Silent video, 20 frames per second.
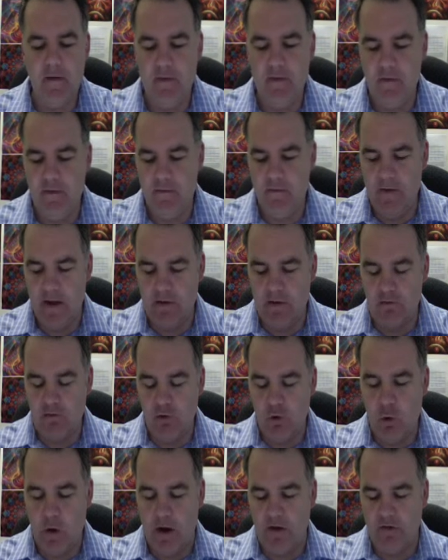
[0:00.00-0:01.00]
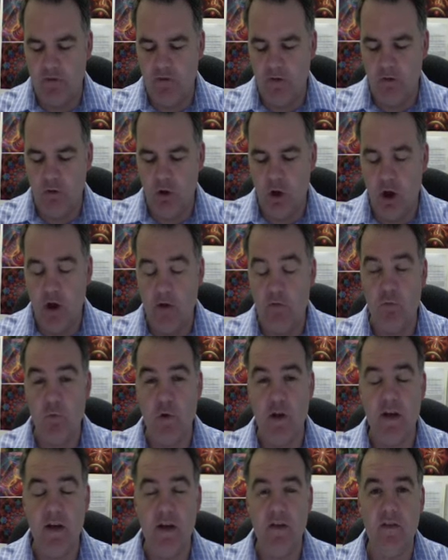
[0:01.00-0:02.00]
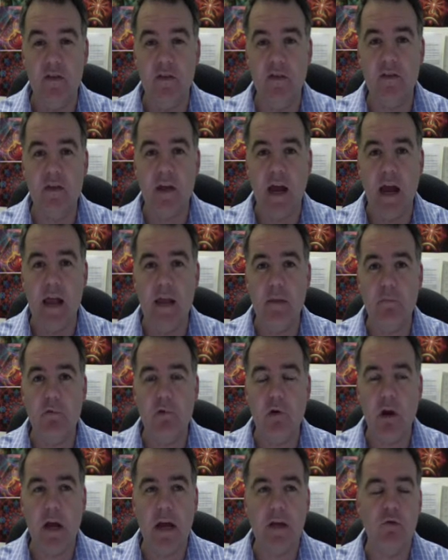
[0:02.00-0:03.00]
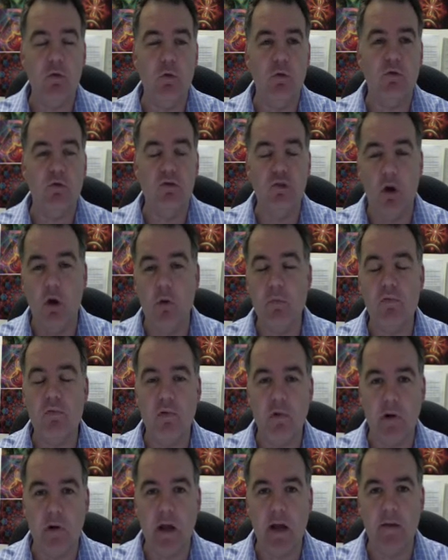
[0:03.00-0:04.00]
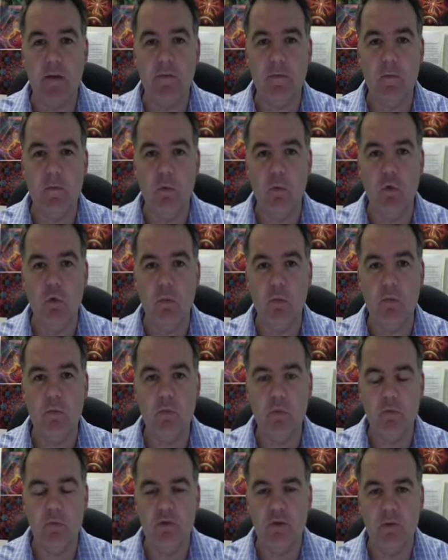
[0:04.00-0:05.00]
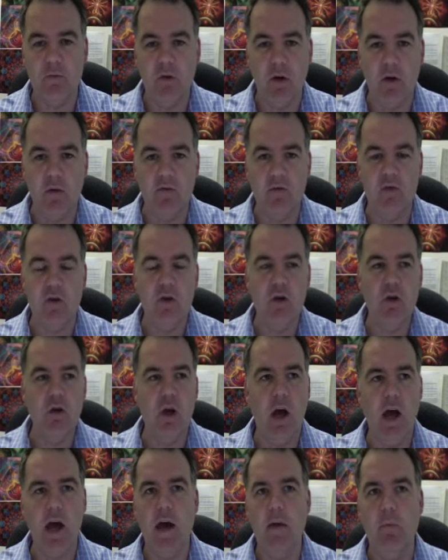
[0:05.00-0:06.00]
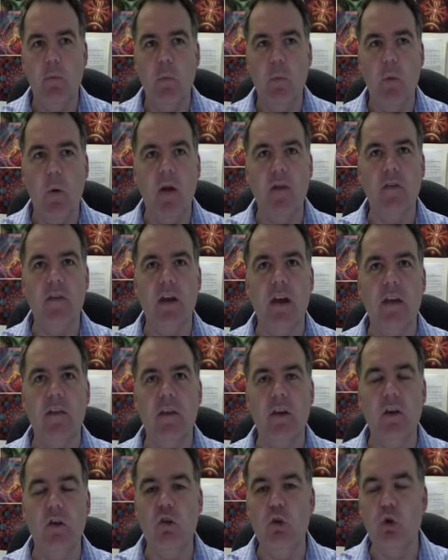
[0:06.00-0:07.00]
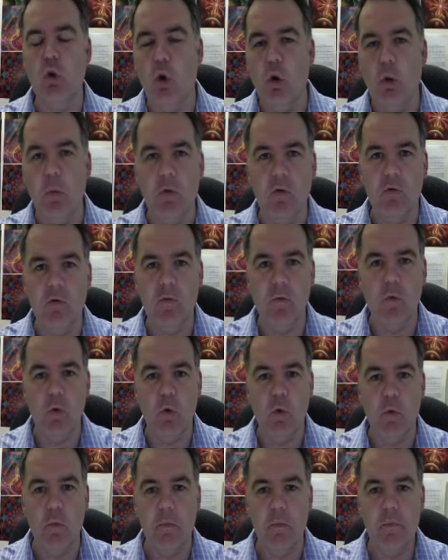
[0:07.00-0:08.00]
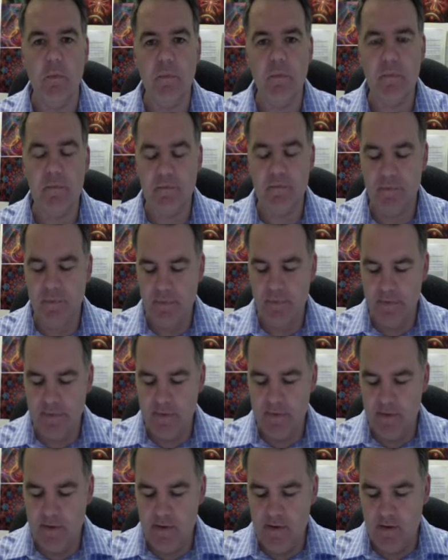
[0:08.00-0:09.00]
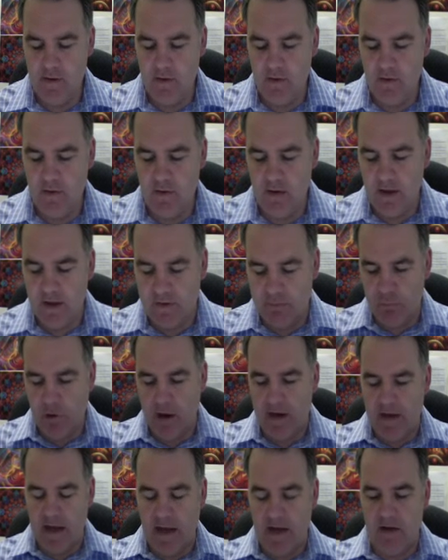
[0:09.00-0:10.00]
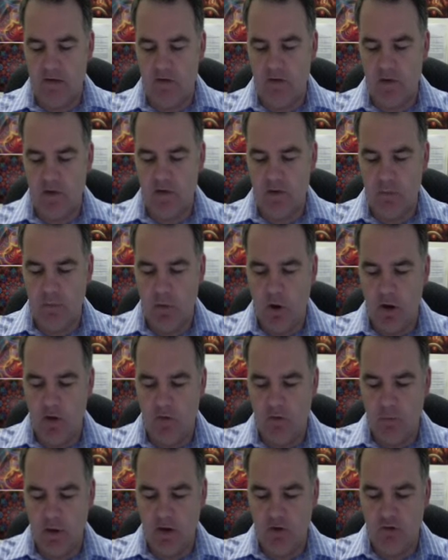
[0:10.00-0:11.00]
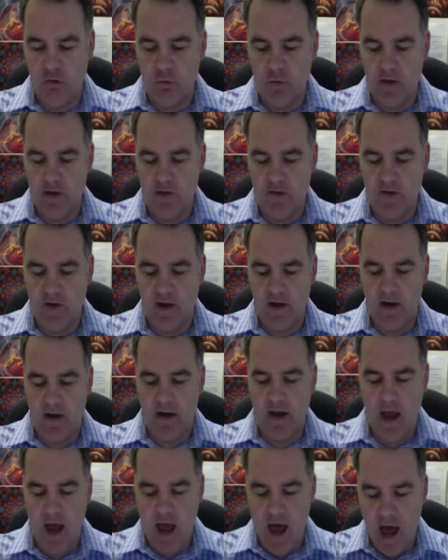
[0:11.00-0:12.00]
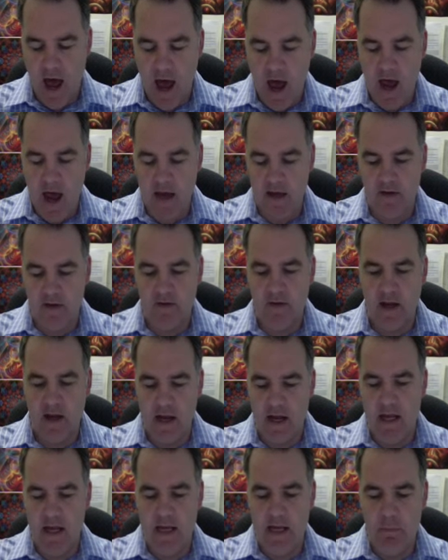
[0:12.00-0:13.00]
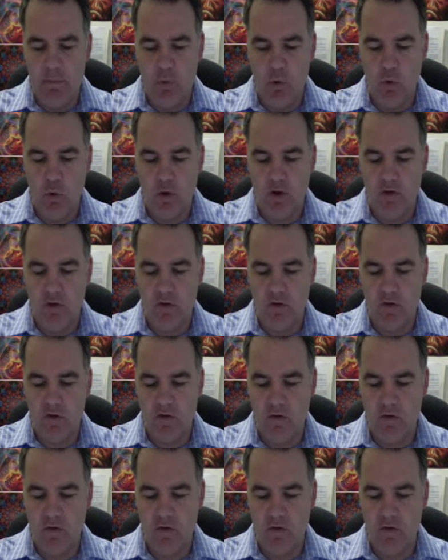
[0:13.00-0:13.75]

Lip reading: vector equation of the line written in scalar product or dot product form. Or sometimes we might say it's in normal form. So let's break down each of these components to make sure we understand it. R is any point,